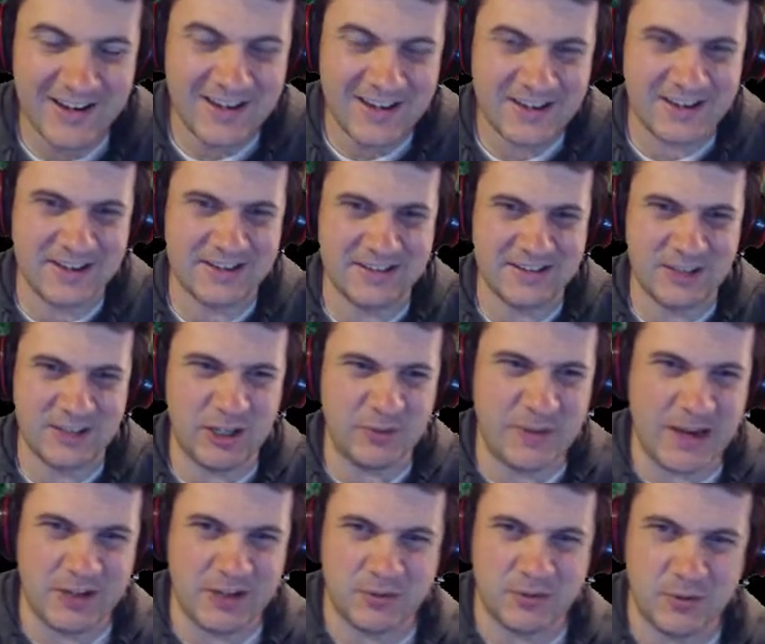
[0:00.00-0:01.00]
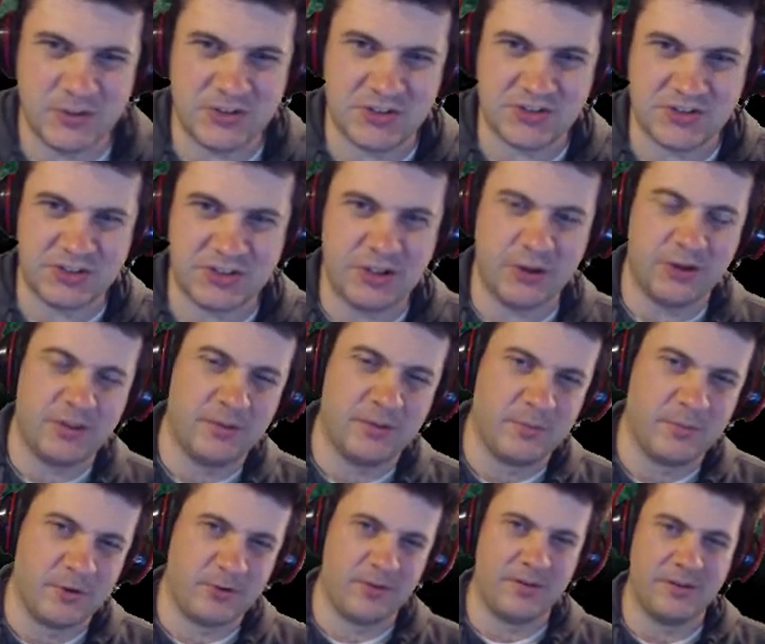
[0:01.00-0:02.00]
Because the old man's wish is to go to the
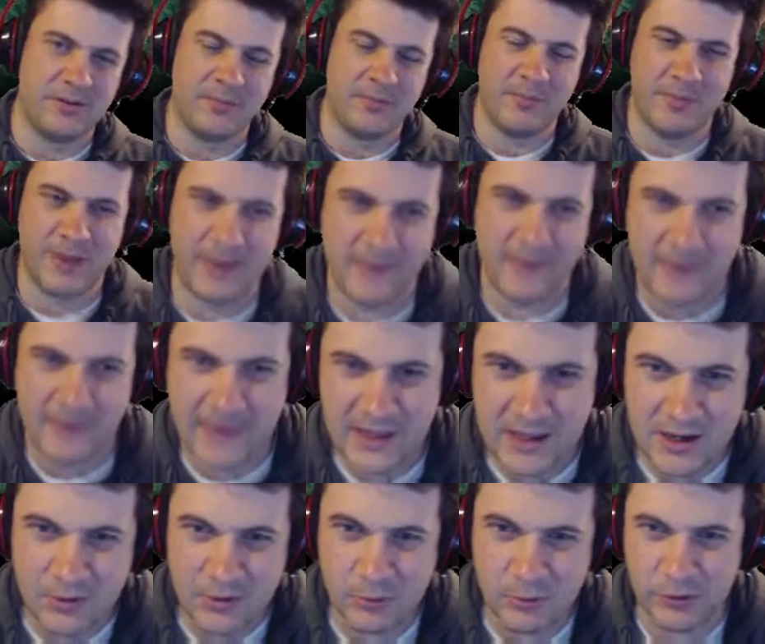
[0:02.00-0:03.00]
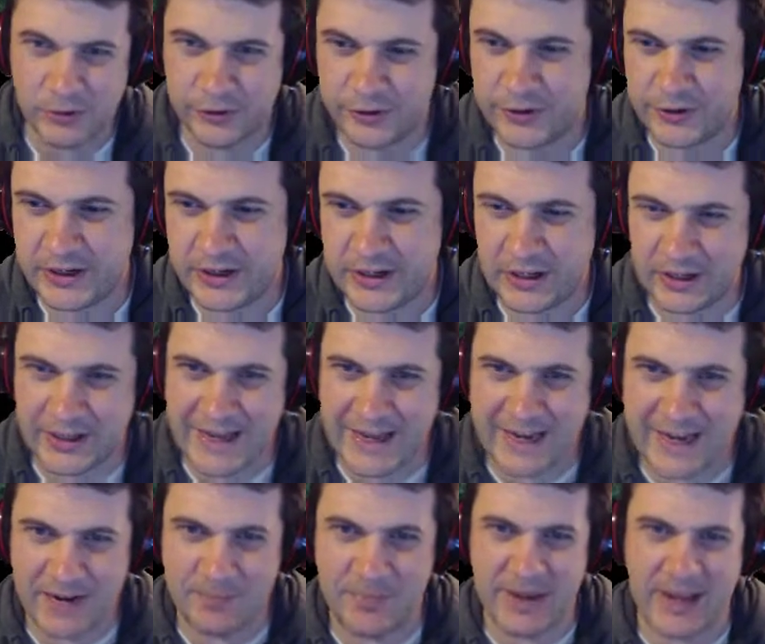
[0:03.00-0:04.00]
moon, but we're learning a
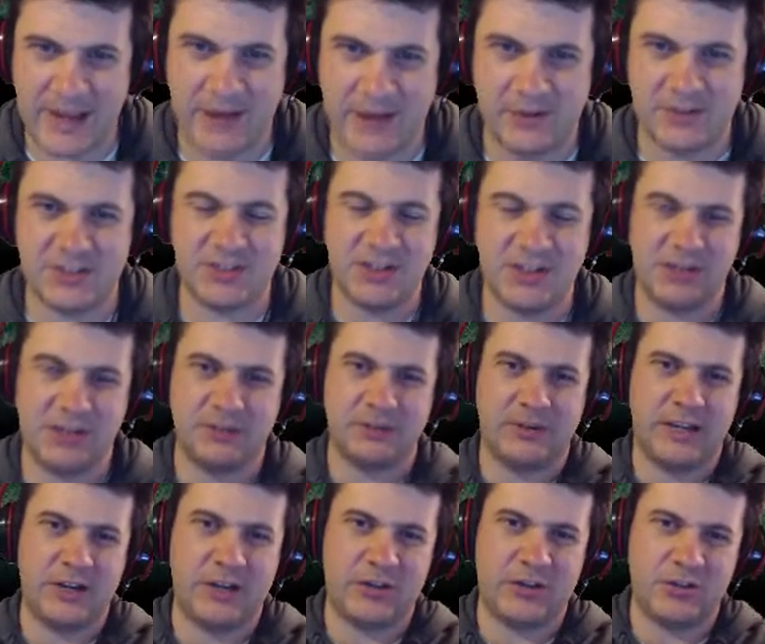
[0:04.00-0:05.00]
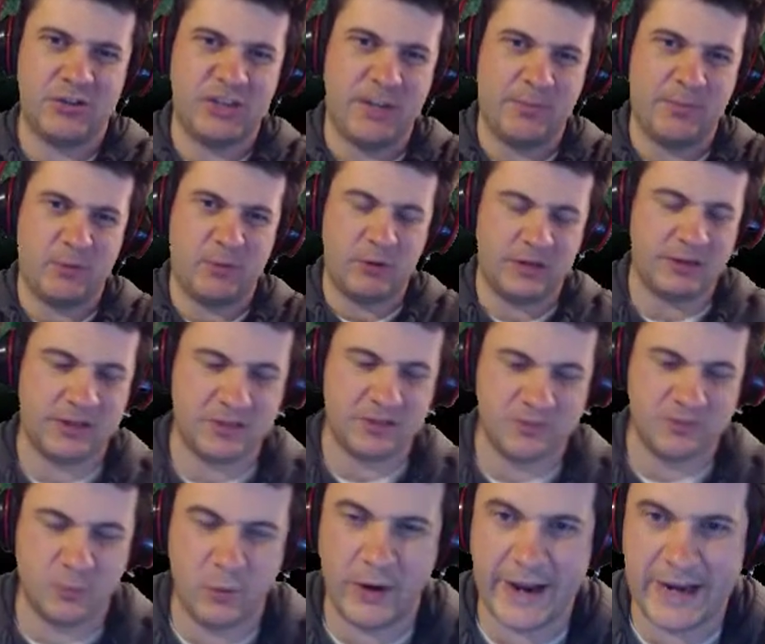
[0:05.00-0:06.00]
lot about his relationship with his
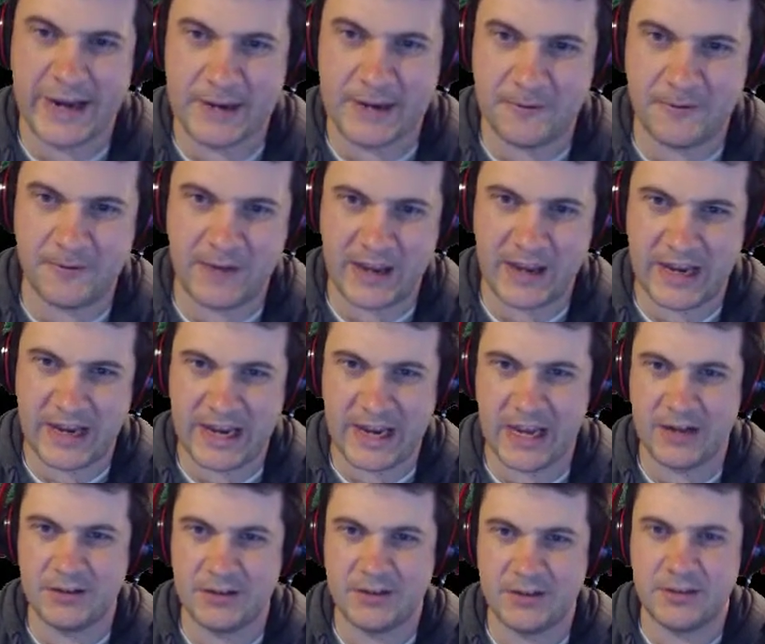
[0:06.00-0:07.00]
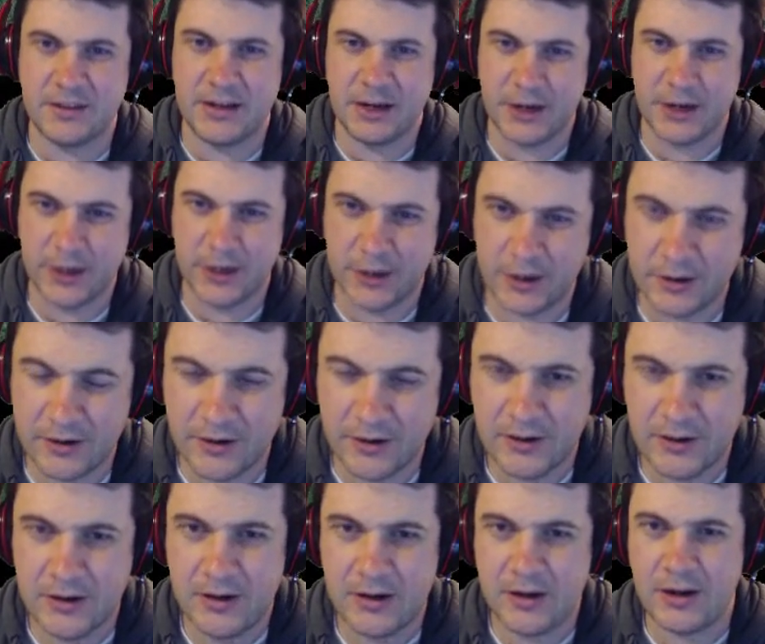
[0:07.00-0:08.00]
wife and their
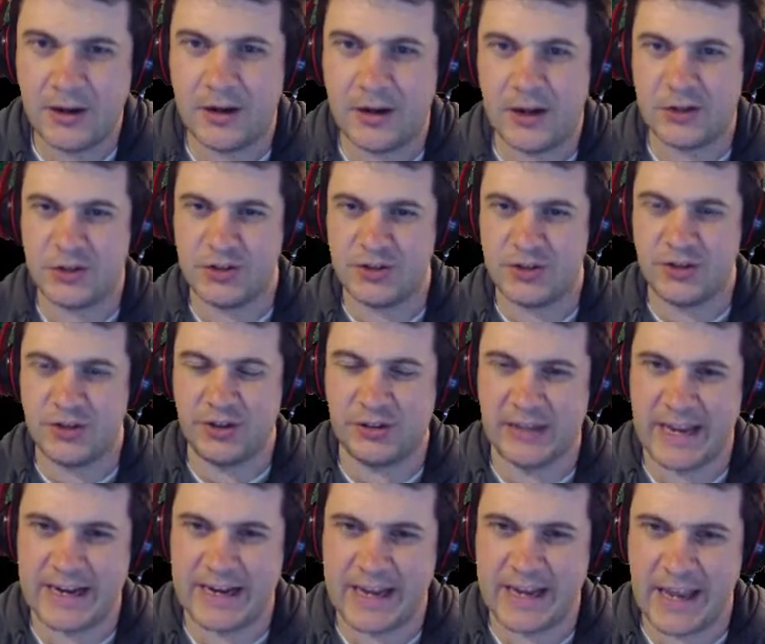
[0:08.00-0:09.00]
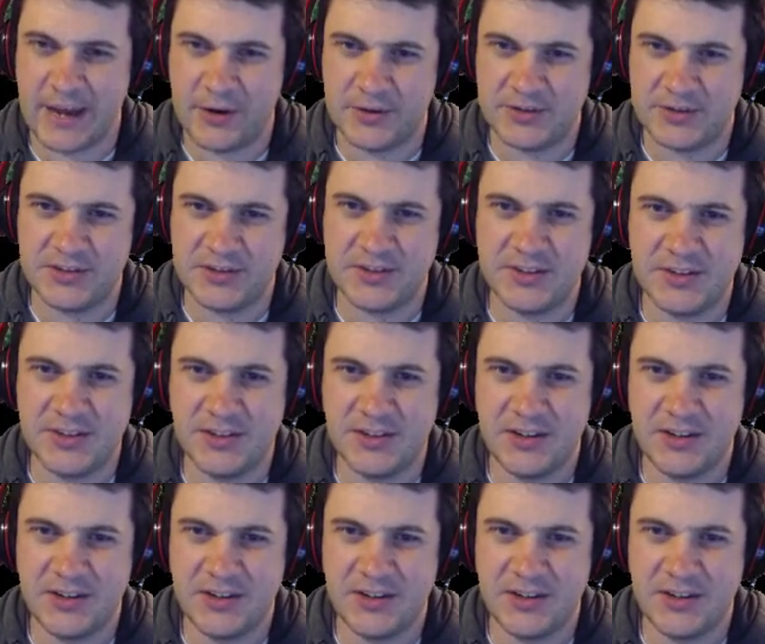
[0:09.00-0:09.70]
connection to the lighthouse